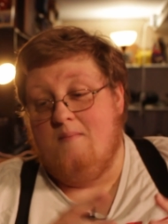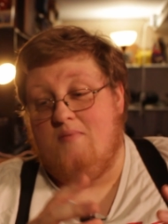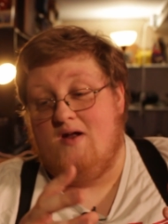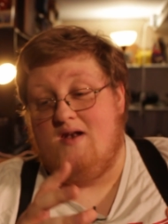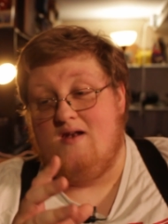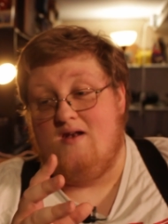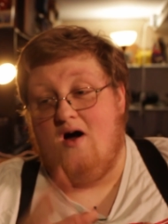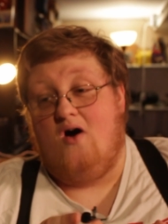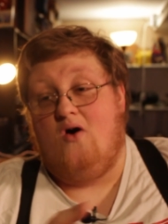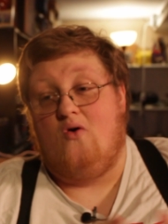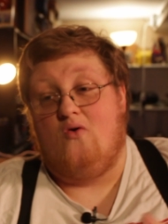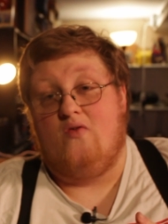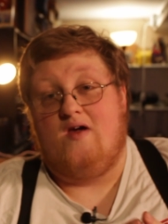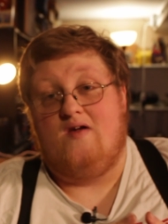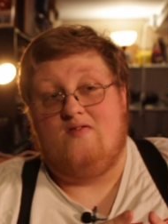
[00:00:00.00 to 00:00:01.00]
but not
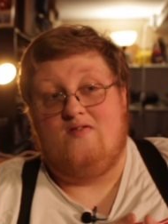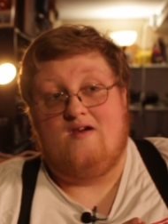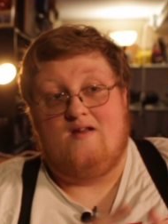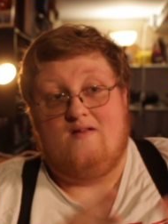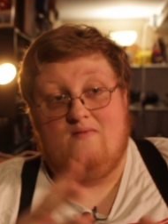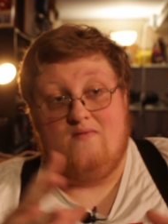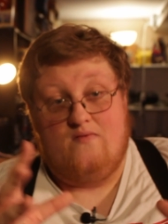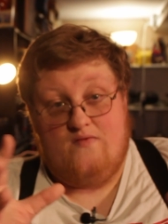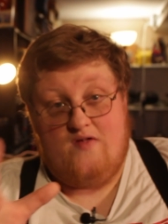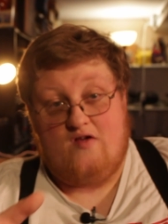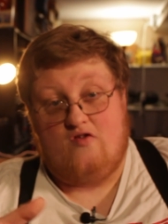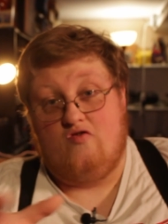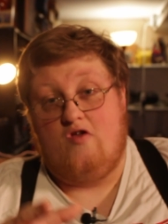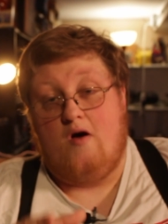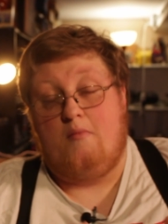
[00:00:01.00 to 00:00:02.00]
only did
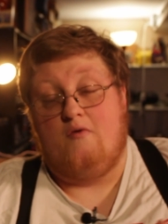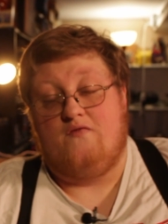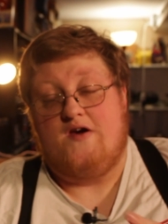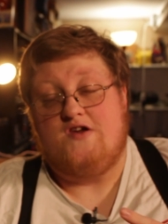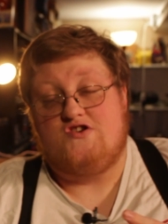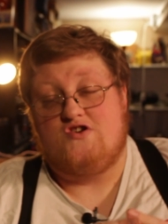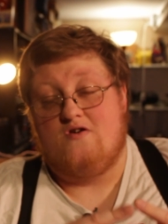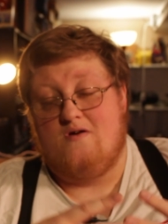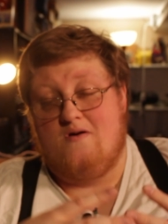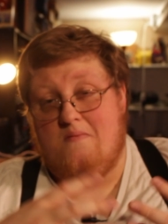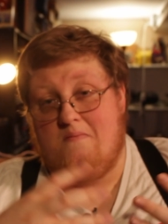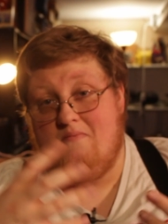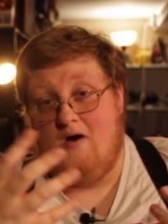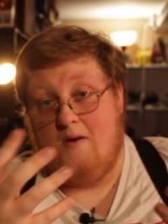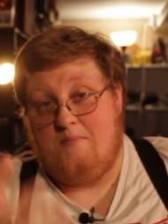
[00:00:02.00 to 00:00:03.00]
this double feature
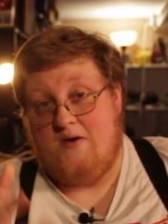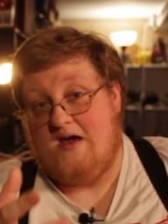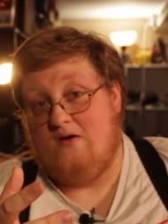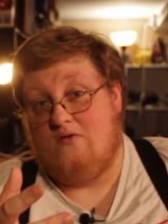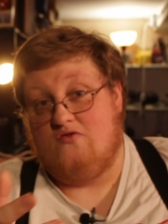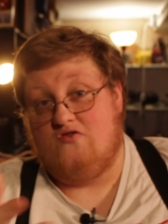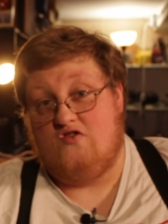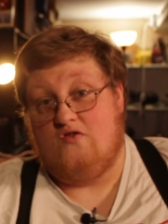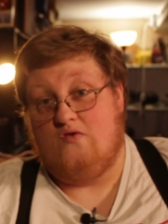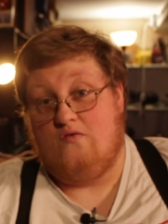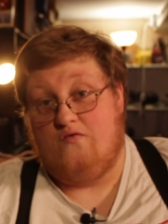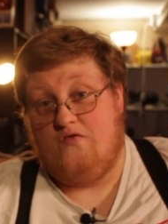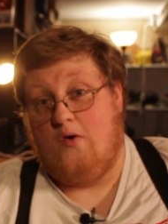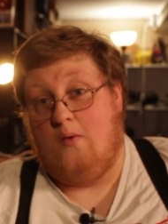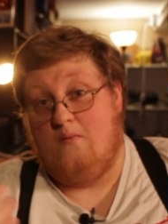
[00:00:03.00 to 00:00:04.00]
appeal to
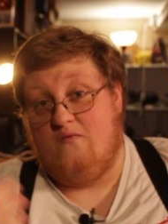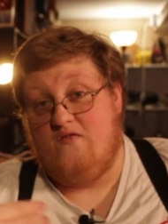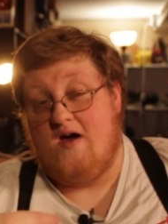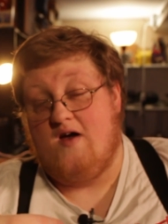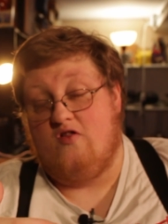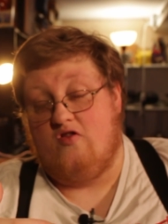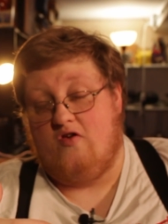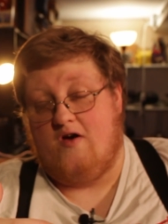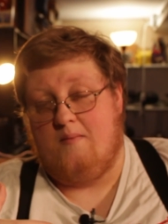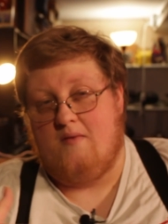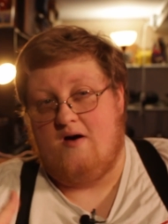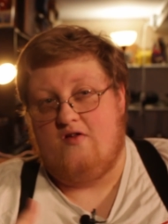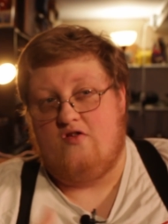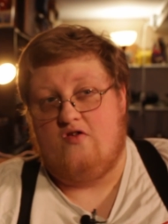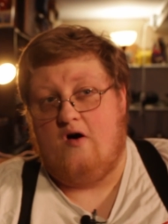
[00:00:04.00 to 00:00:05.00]
film fans like
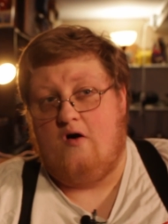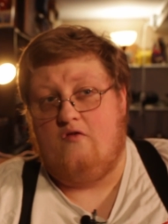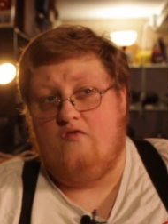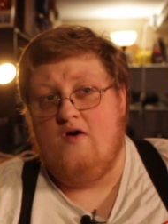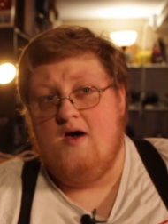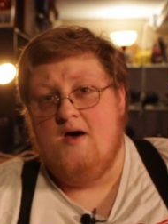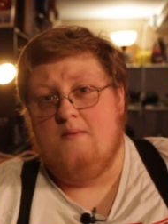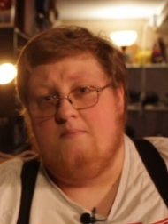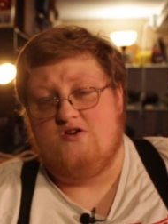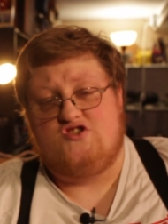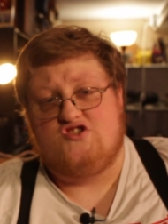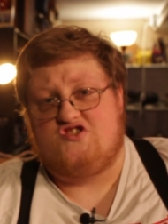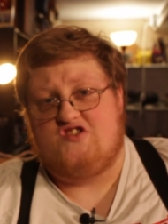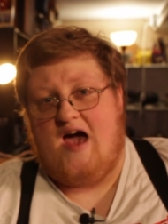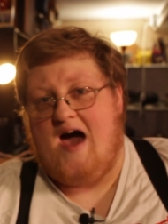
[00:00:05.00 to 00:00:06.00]
myself, but
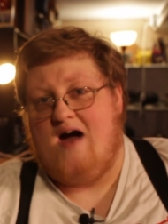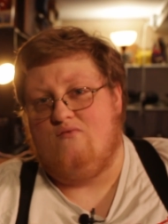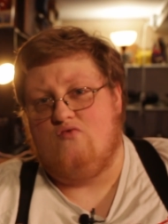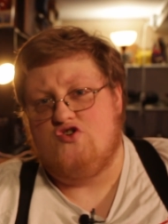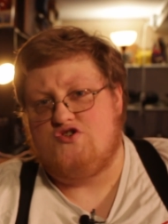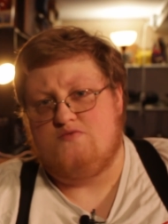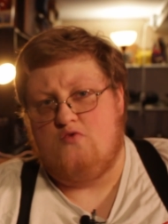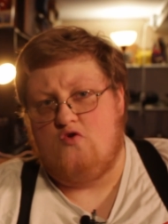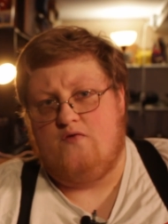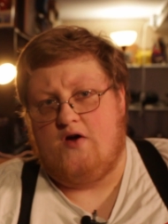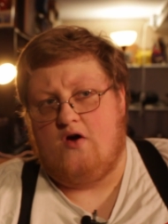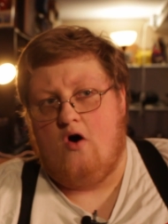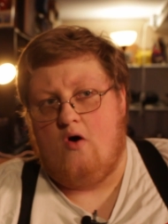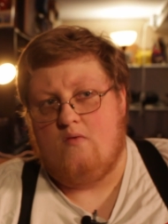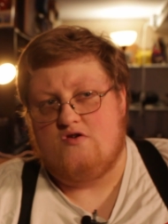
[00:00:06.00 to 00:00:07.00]
just average
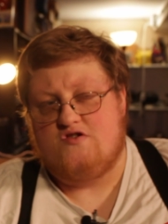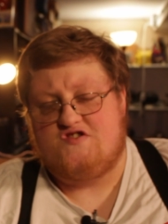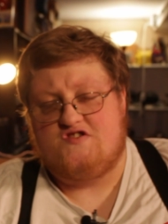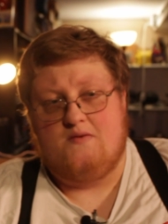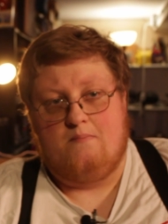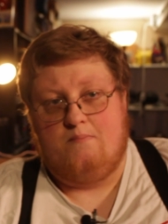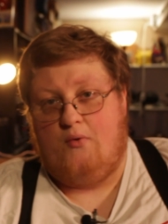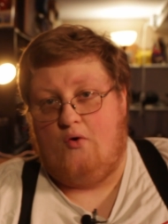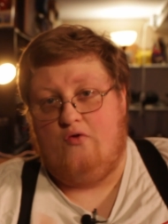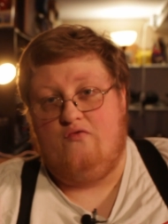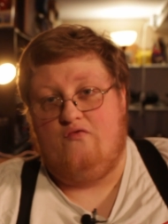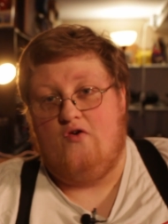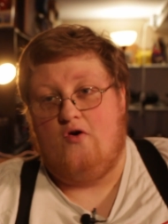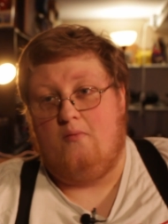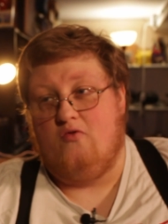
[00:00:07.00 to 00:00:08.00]
moviegoers. Both
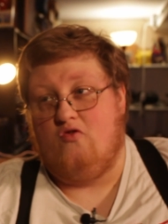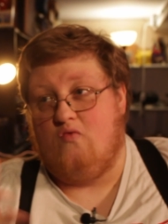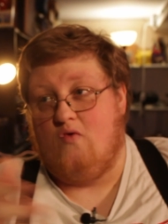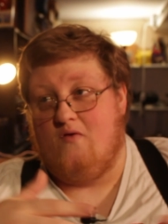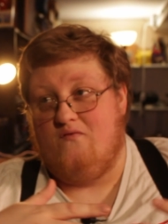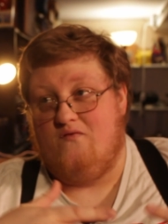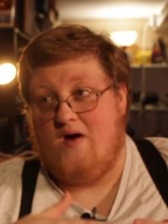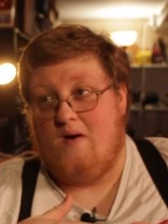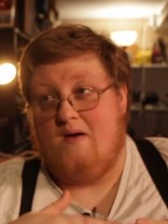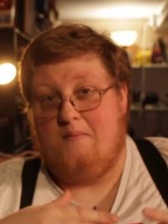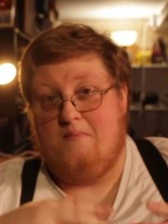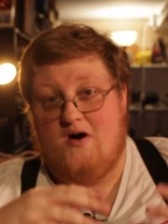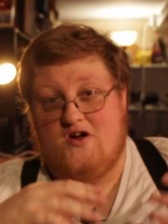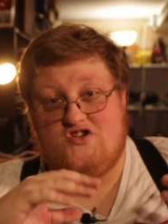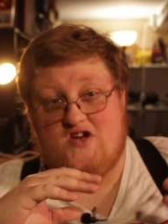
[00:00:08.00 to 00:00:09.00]
films were very
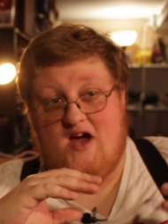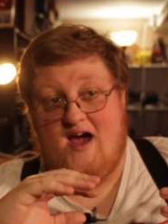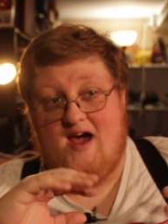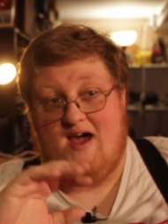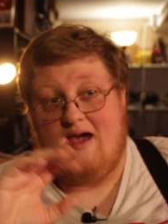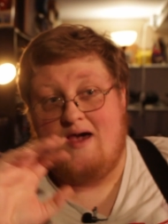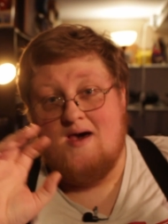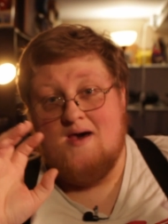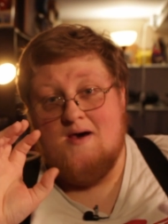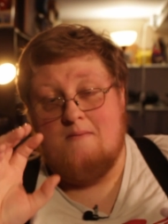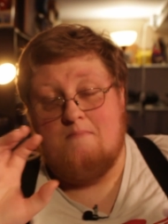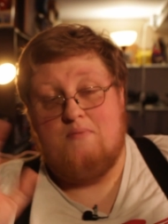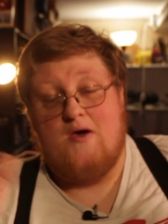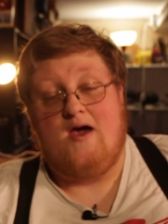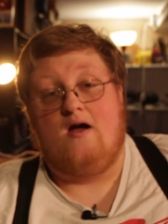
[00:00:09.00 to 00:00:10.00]
much a
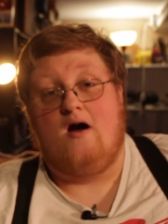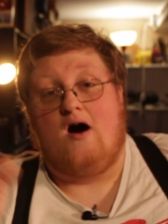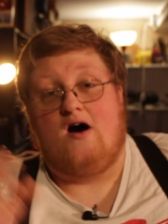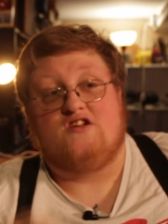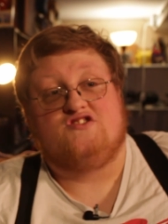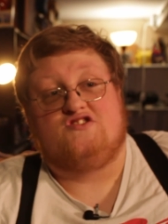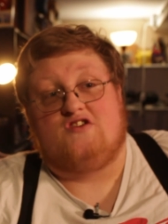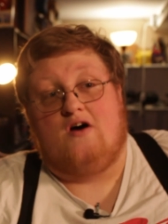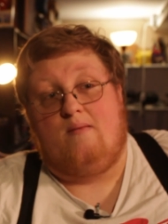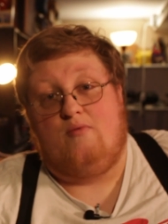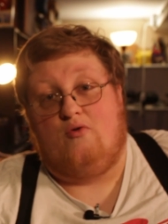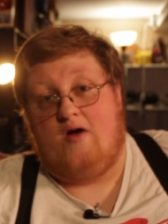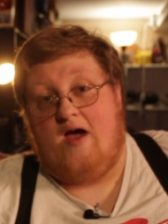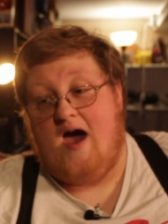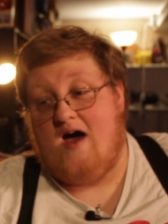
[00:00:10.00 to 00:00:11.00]
big
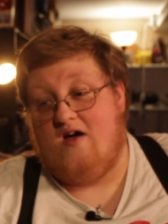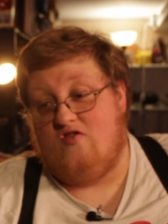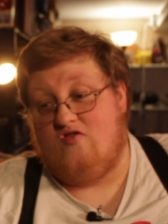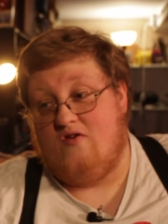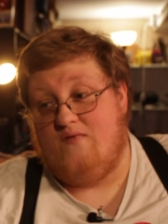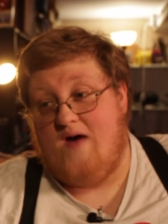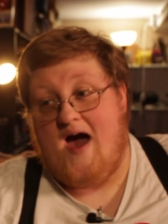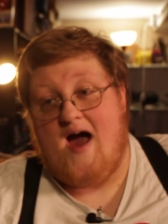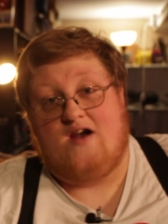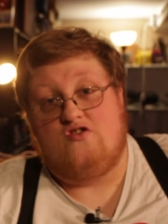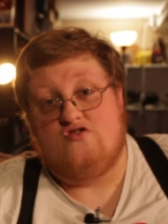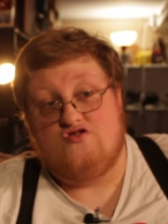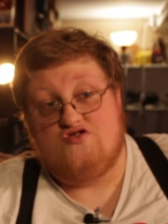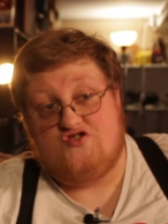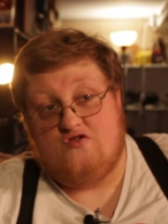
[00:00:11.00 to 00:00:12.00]
ensemble cast of
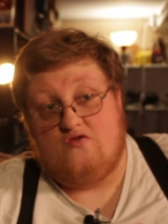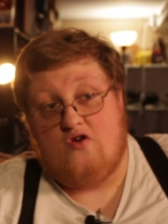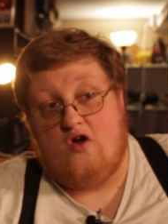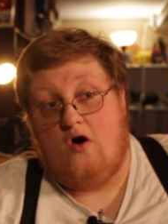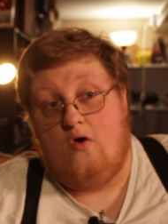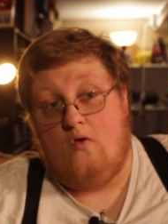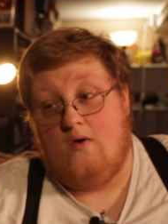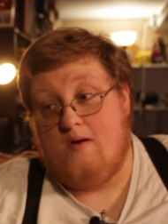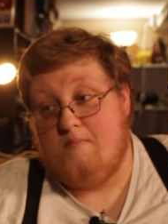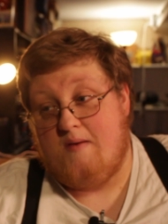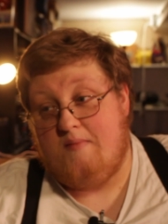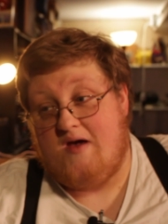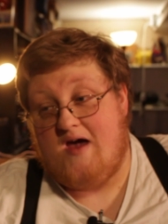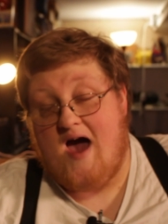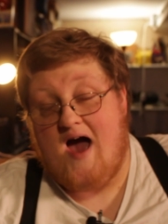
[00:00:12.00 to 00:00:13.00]
actors you know, and
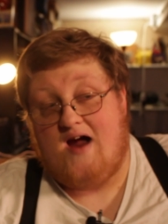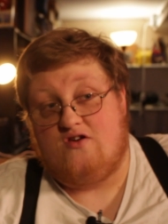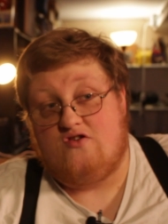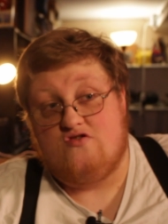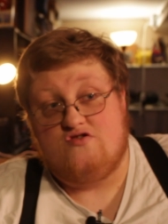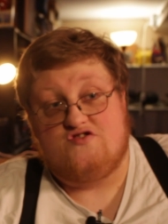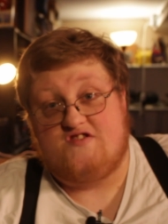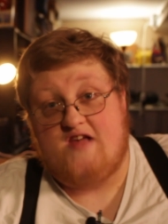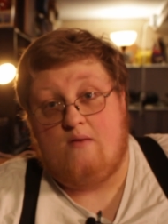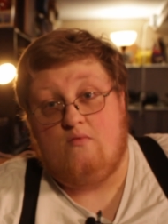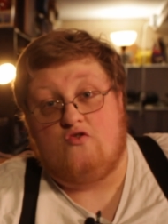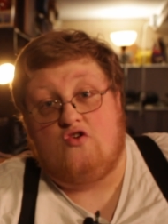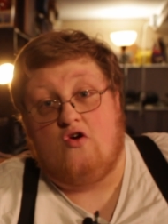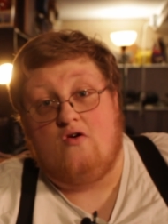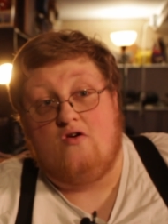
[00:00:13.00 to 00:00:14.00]
maybe actors that
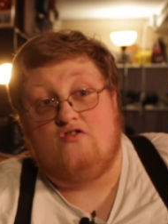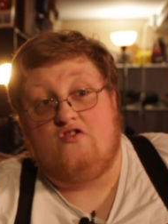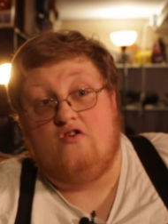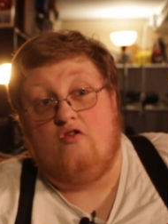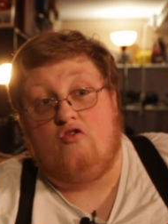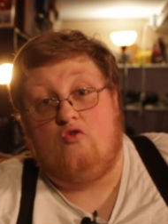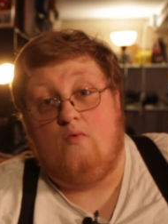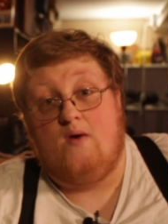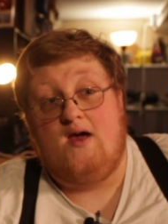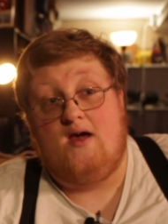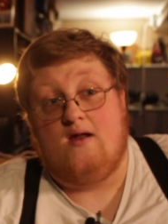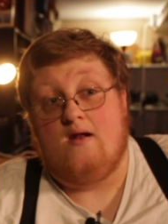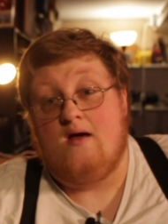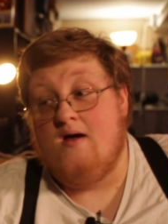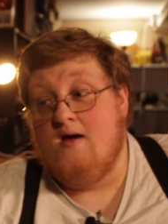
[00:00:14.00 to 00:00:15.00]
returned to the
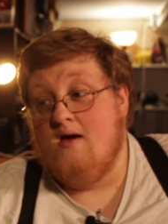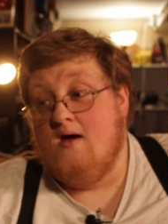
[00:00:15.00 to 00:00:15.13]
screen